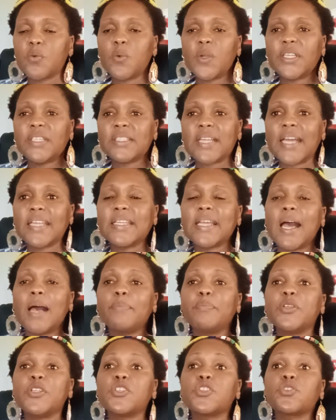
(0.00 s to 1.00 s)
when that
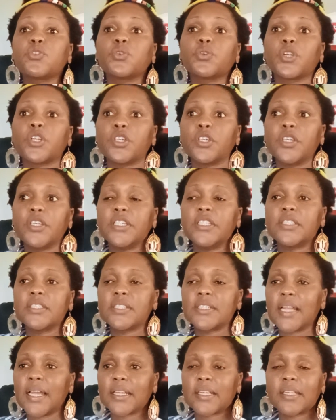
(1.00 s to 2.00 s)
happens to her
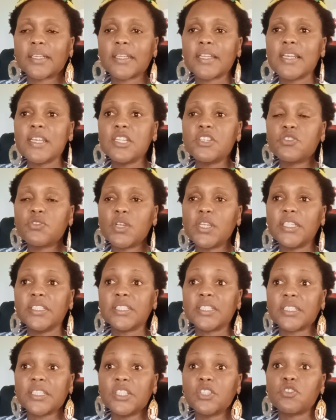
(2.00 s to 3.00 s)
it like
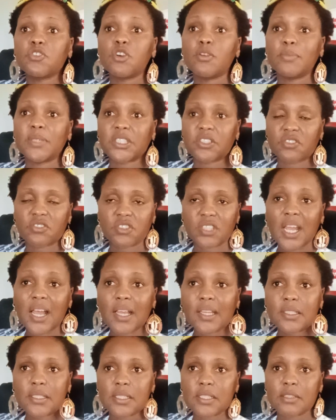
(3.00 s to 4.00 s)
literally
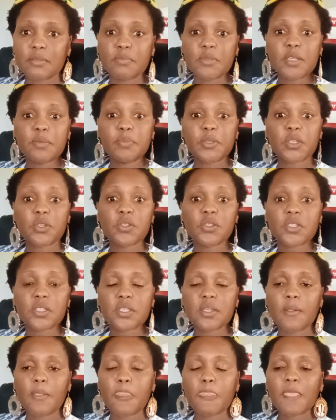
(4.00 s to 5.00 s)
re-traumatizes me
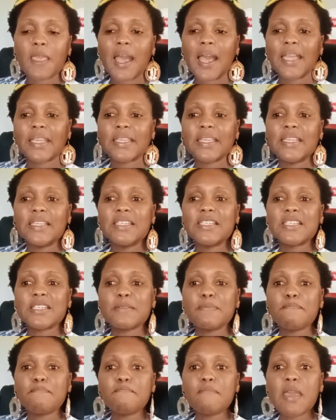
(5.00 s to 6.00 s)
because i can
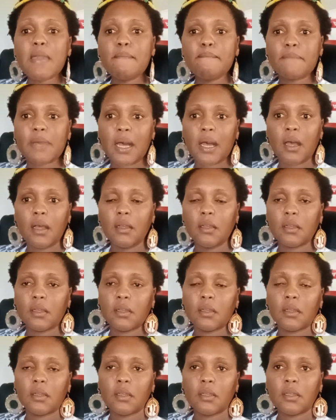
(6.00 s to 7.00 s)
remember
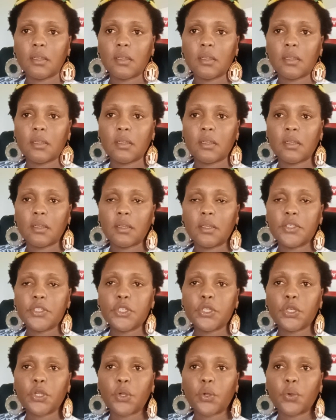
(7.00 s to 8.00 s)

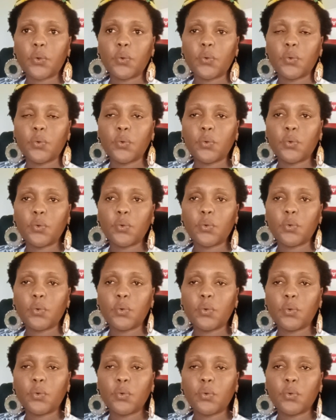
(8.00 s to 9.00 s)
you know
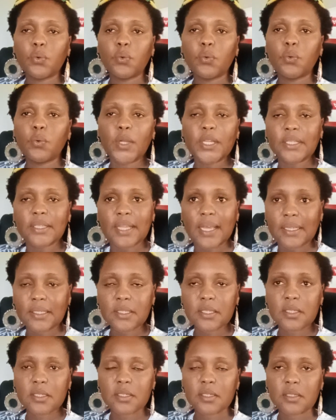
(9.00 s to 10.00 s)
when
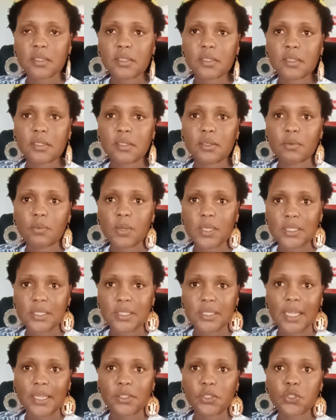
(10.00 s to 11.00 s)
that was
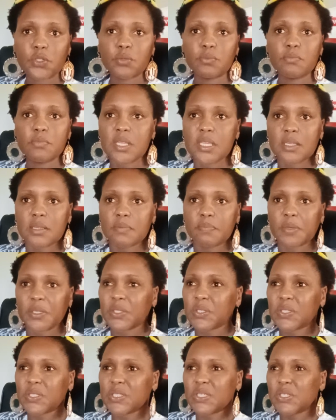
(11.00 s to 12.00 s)
done to me
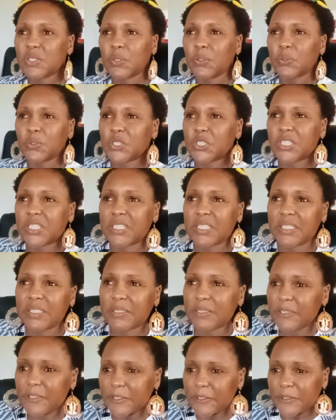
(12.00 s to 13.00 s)
because you know
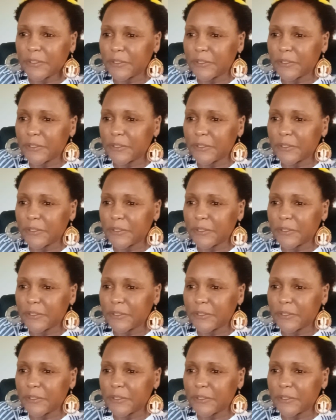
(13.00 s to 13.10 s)
she